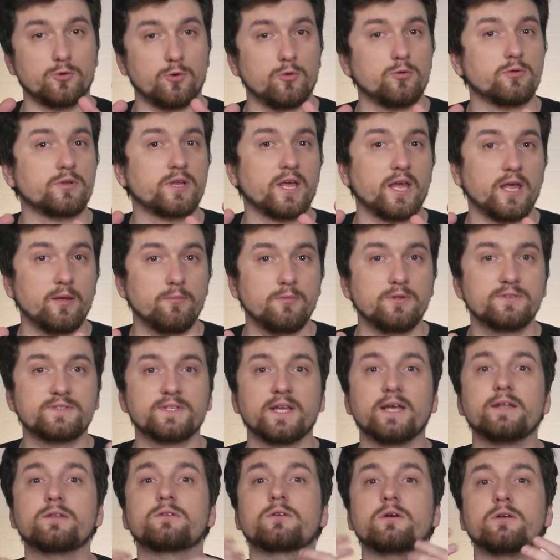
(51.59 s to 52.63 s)
all cables
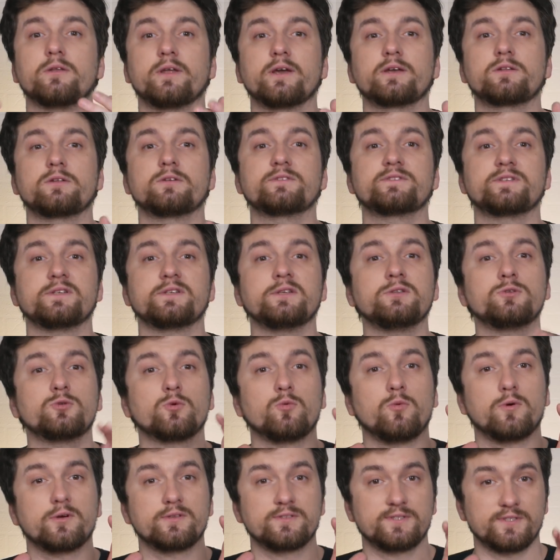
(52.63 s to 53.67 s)
and connectors into
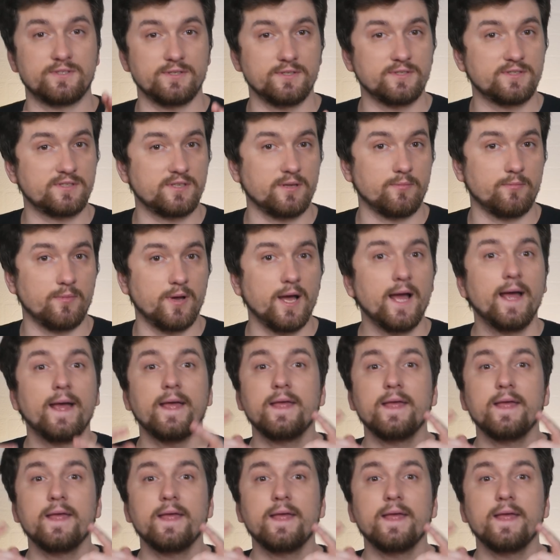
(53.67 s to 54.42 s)
one system,